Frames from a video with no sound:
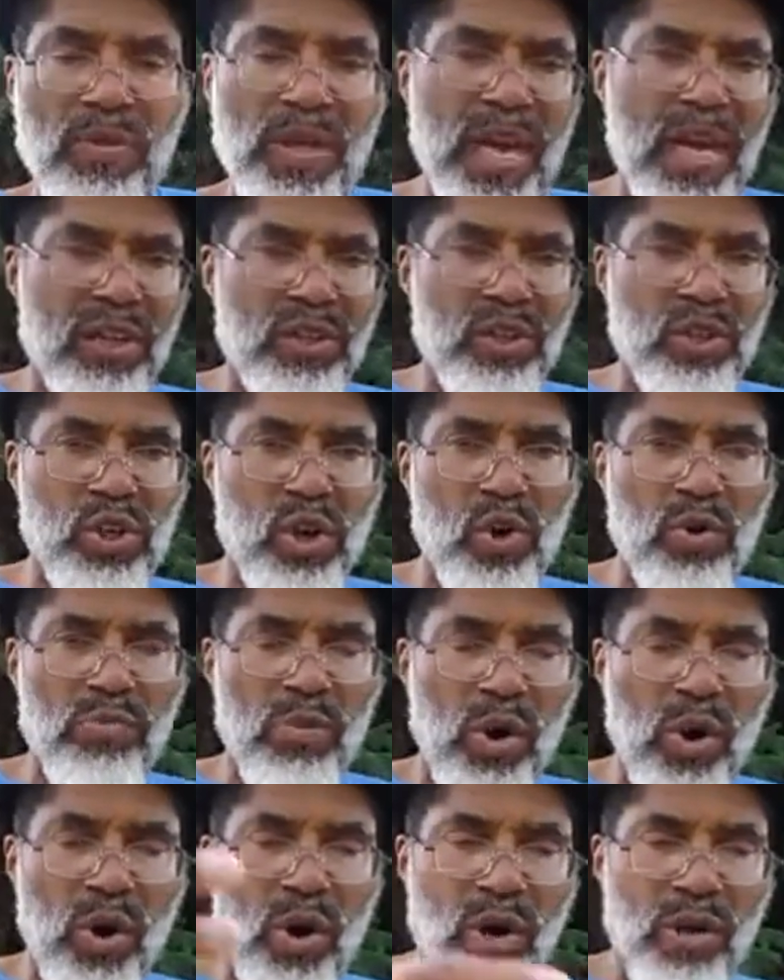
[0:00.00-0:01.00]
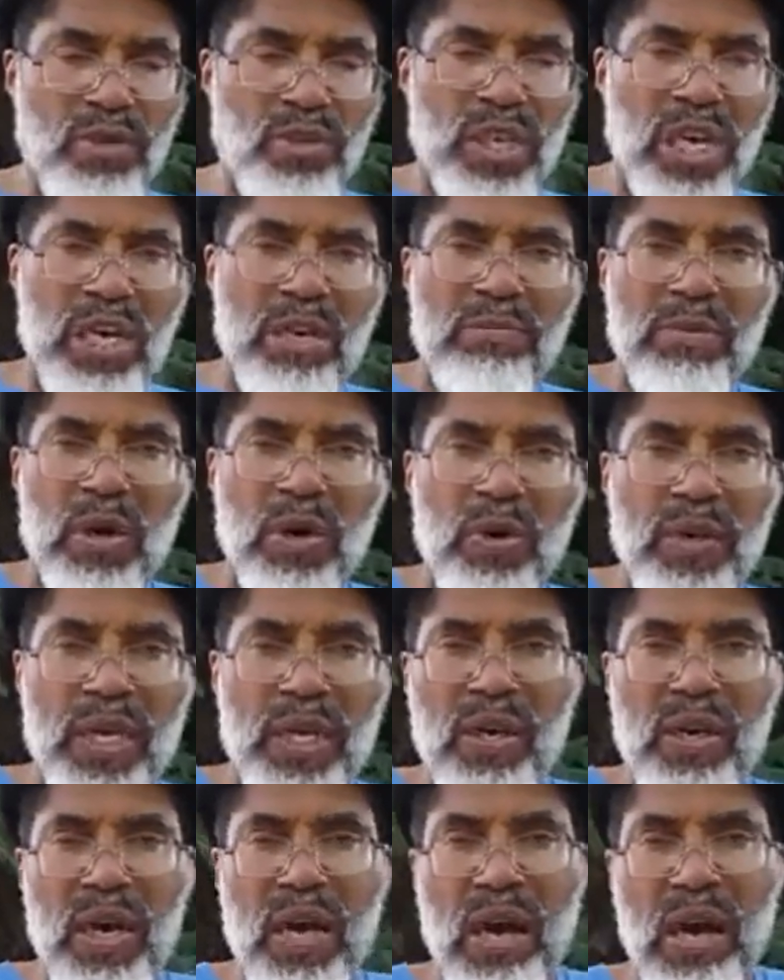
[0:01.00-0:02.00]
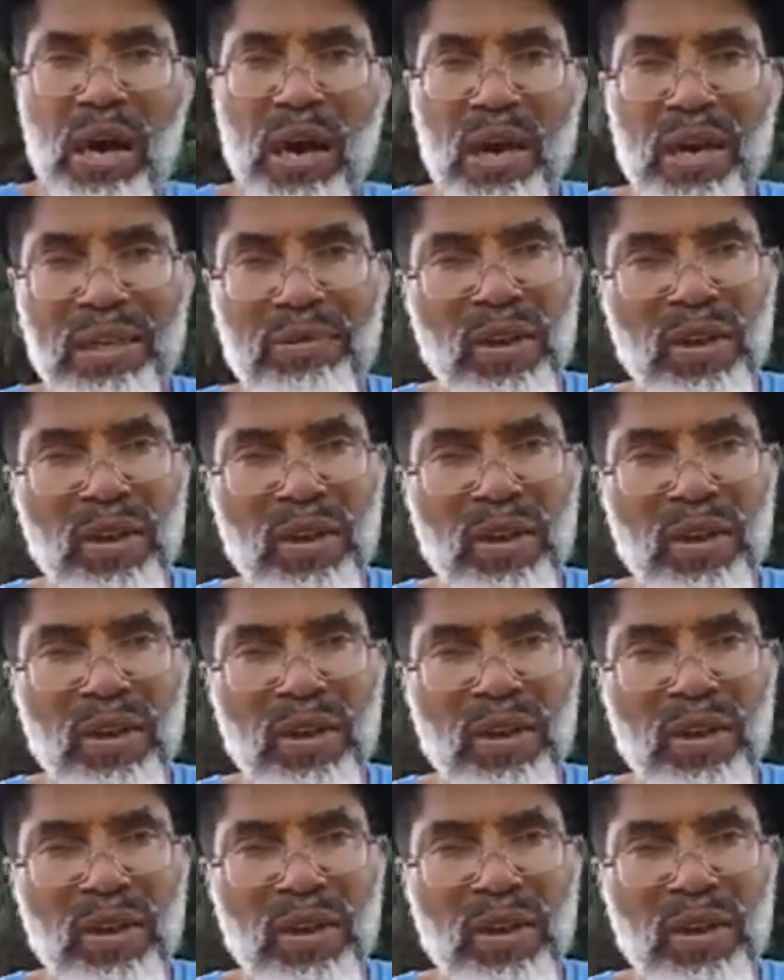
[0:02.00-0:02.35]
there's no more ceremonial law.